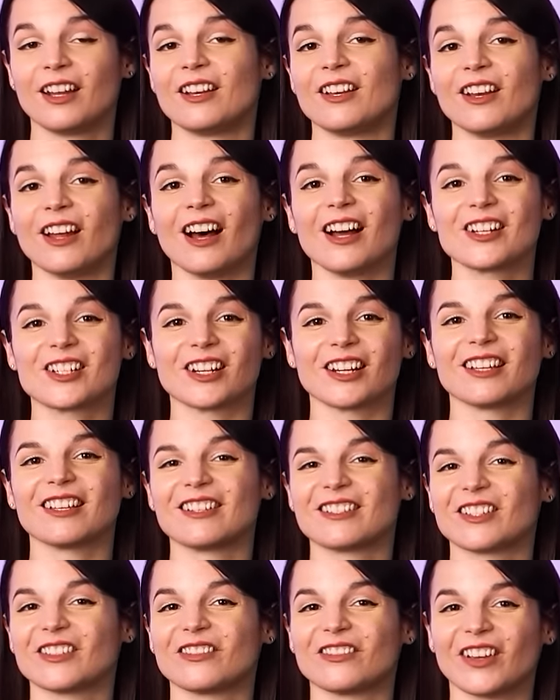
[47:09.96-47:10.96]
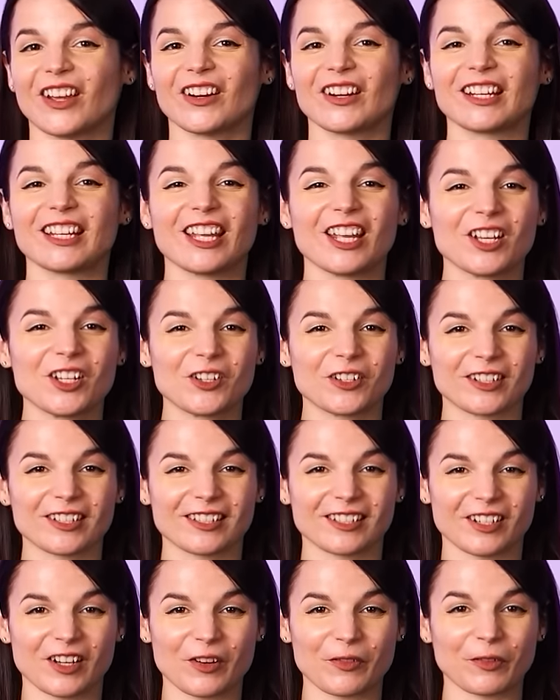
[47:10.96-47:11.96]
Nausea is a very
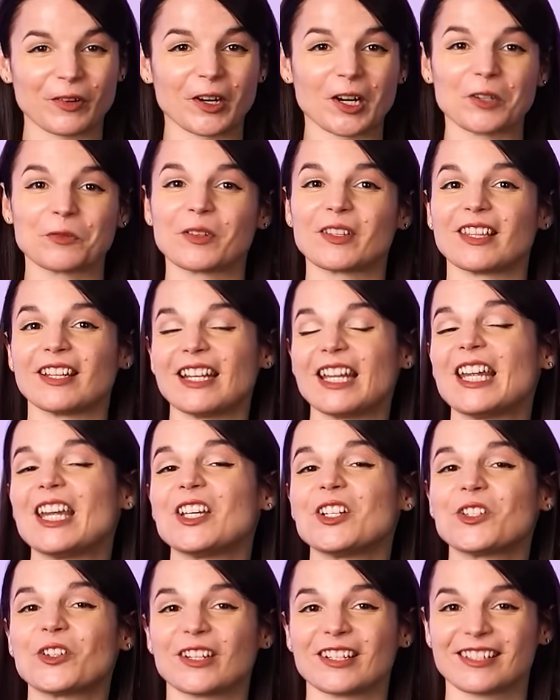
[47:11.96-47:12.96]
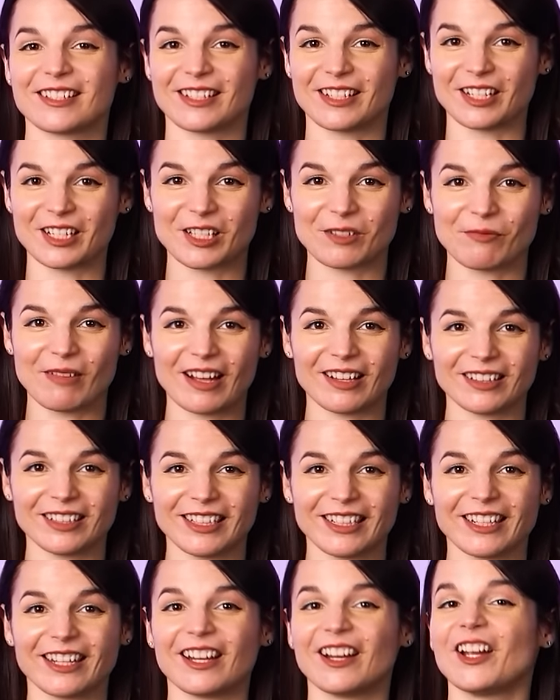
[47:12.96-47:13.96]
interesting word with an interesting
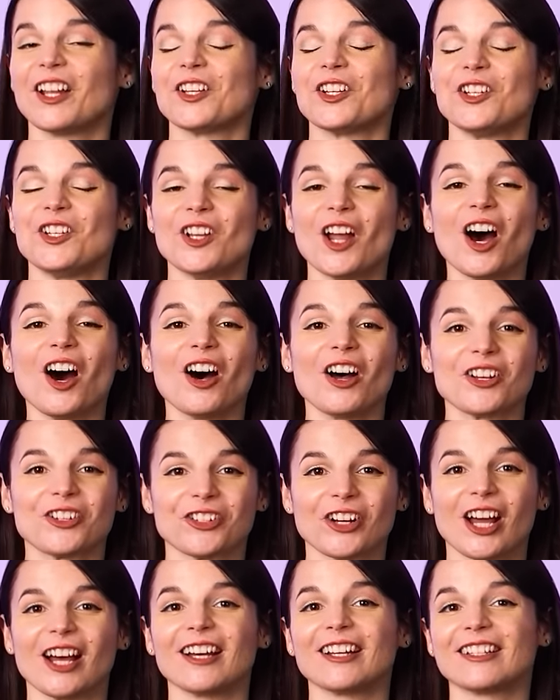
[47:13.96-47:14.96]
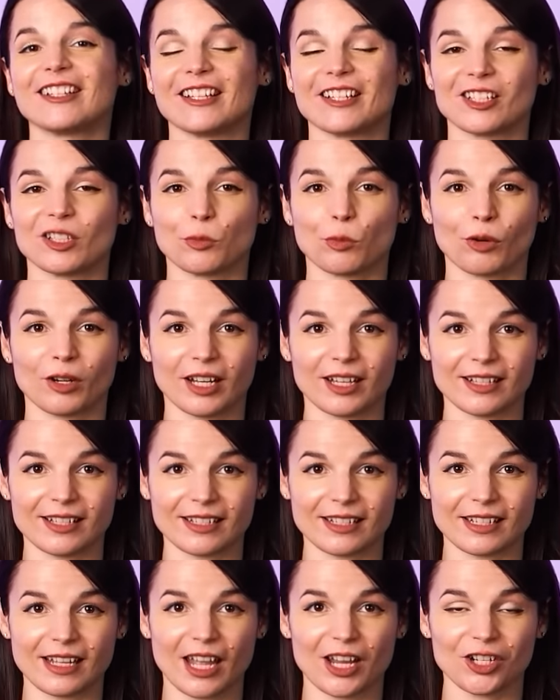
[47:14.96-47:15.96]
spelling. Nausea is the
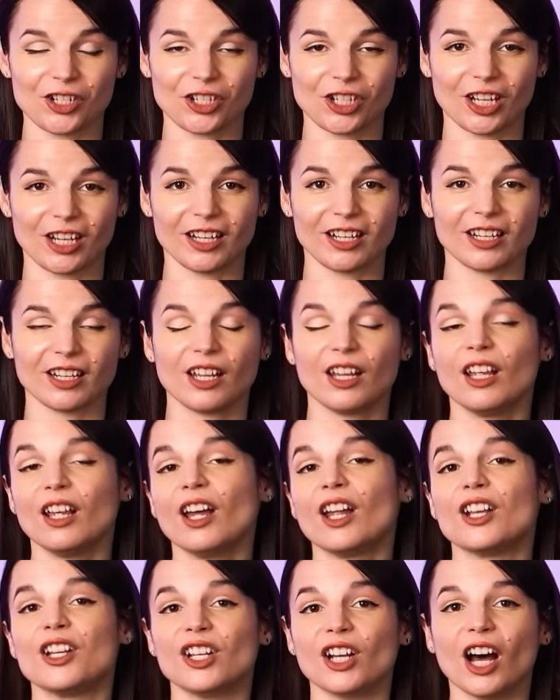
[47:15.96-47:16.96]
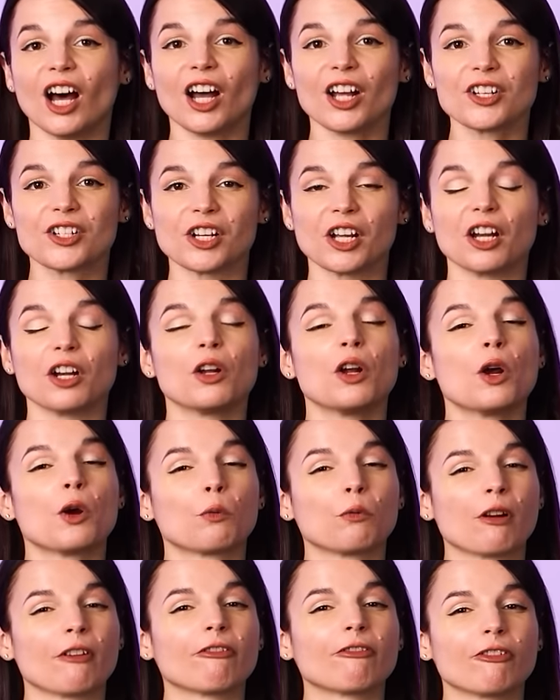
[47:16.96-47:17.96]
pronunciation. Nausea
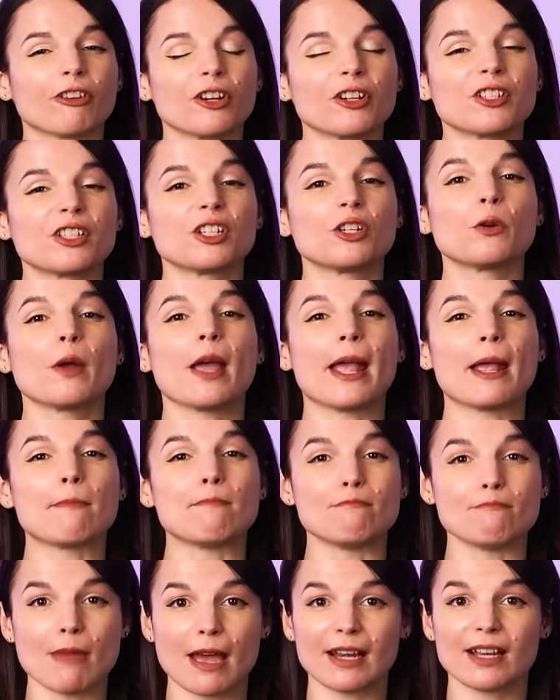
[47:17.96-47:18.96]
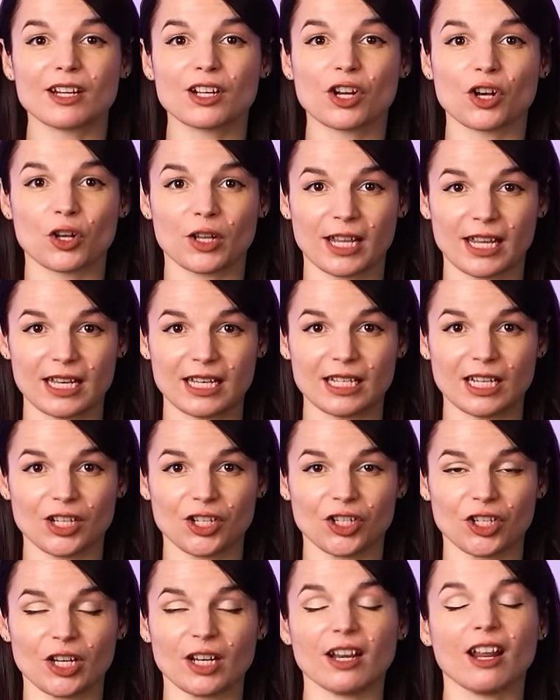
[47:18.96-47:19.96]
refers to a medical
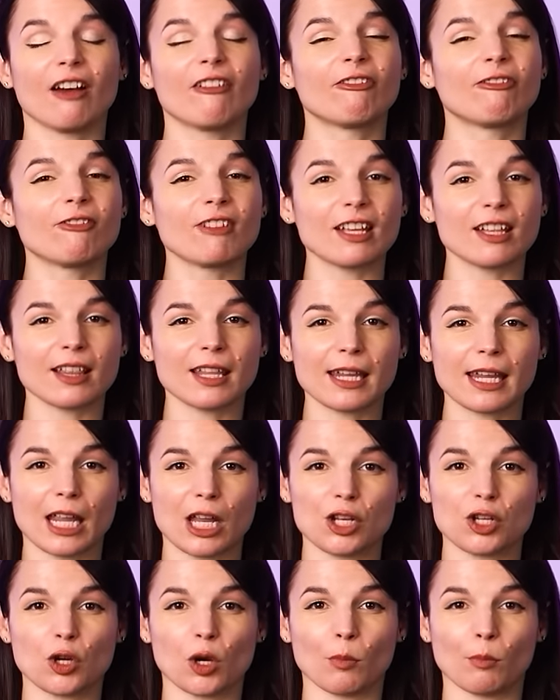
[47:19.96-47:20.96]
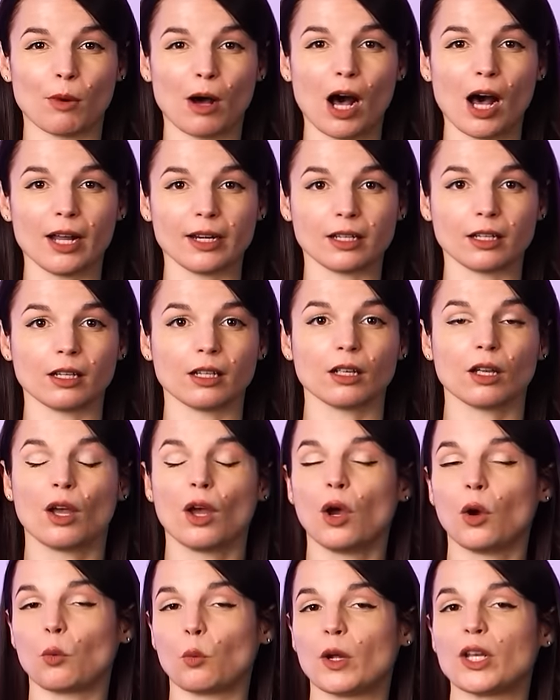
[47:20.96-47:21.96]
condition, a feeling in your body.
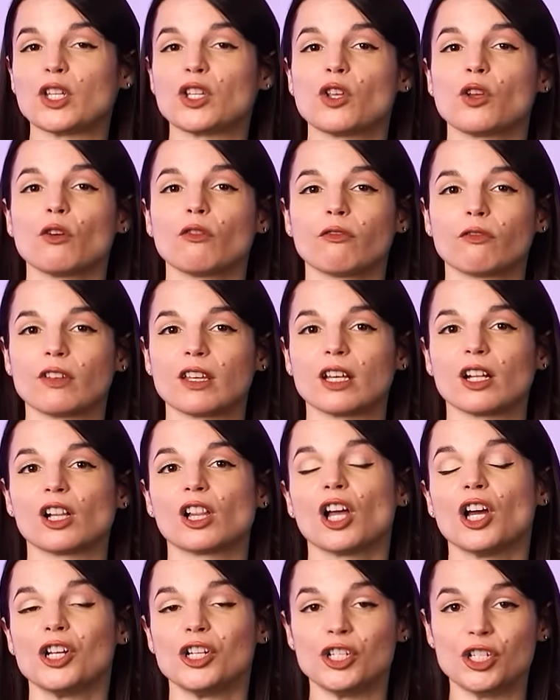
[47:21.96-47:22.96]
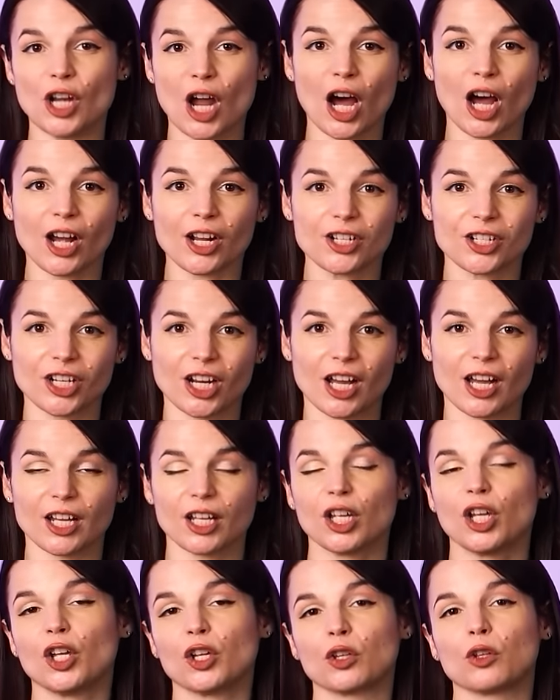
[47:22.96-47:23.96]
When you feel
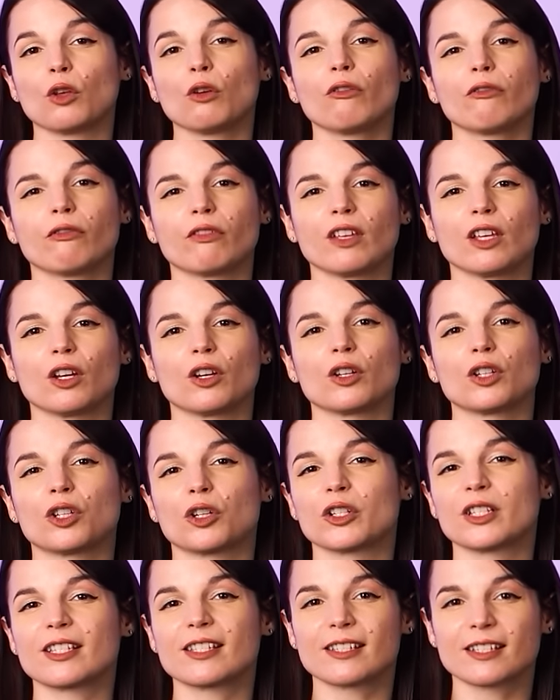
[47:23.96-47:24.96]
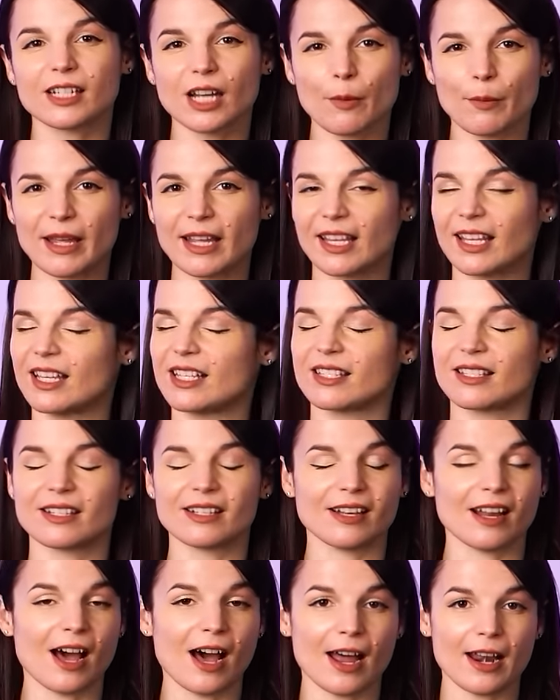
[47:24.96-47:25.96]
nausea, you feel your stomach is
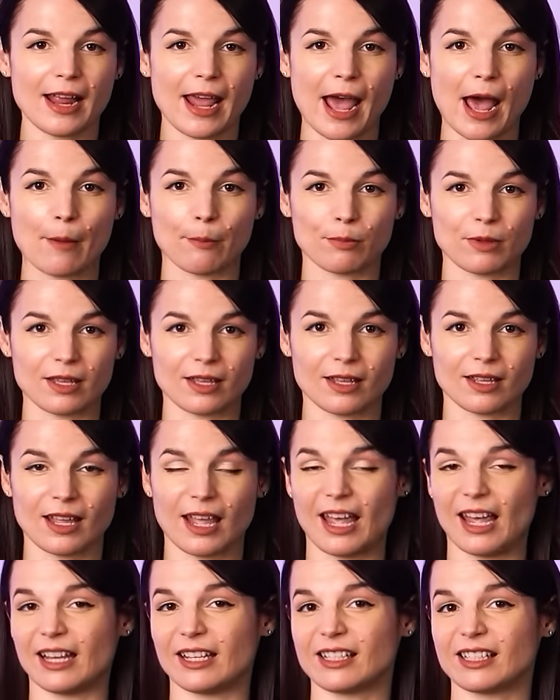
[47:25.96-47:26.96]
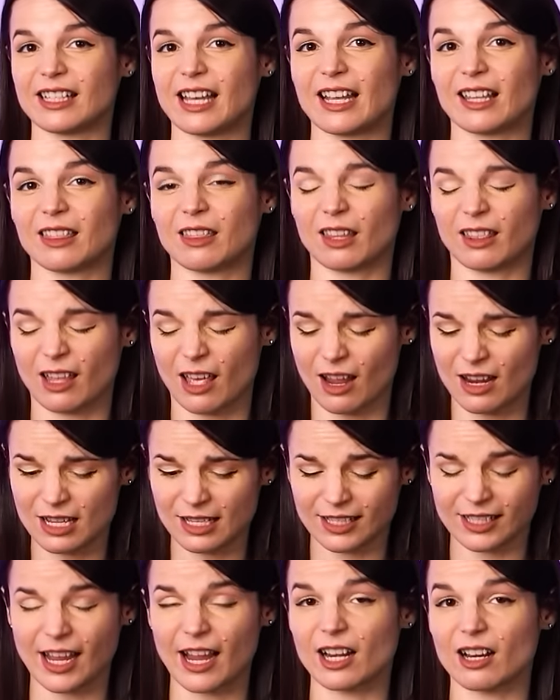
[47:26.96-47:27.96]
not happy, and like the
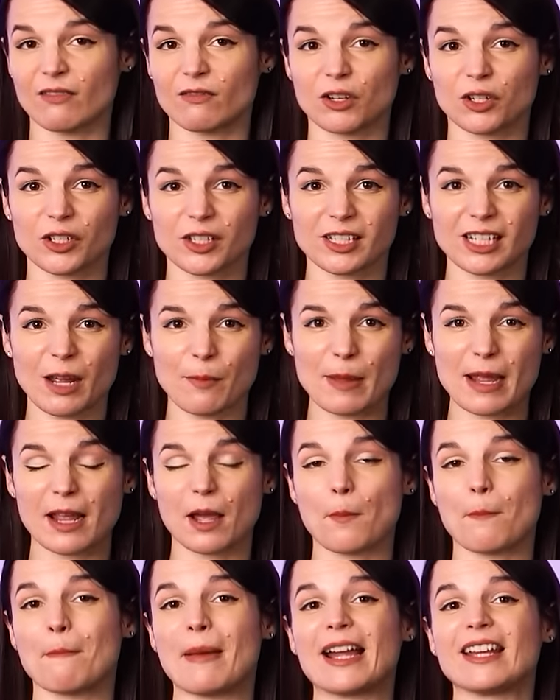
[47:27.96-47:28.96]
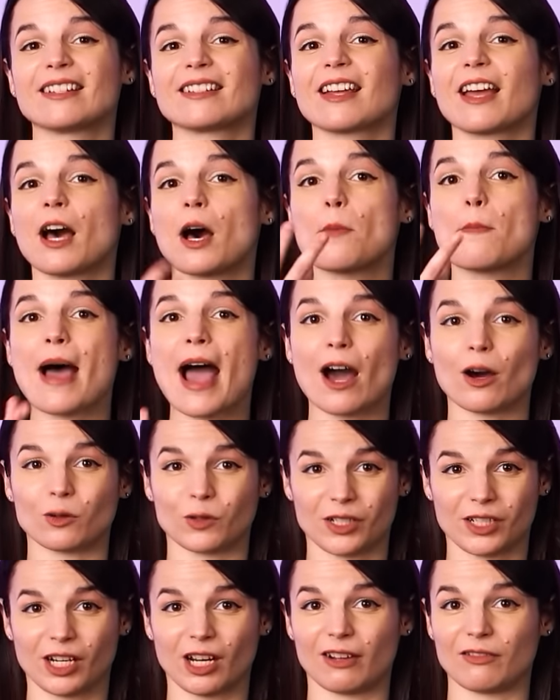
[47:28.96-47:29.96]
inside of your stomach might come
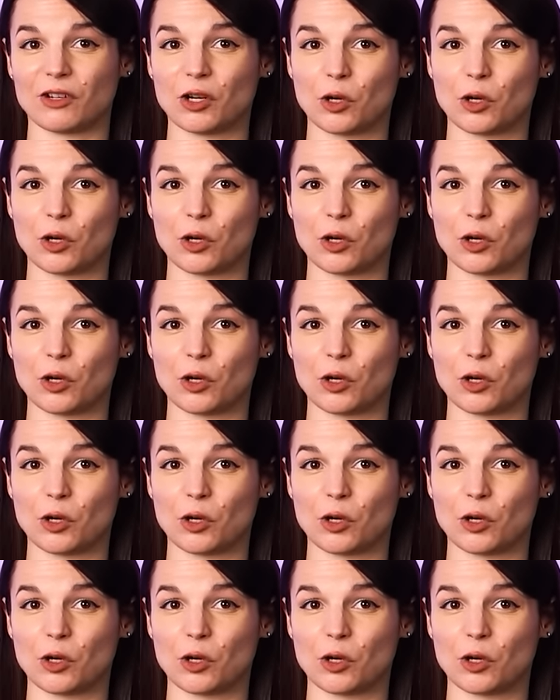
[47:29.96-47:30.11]
out of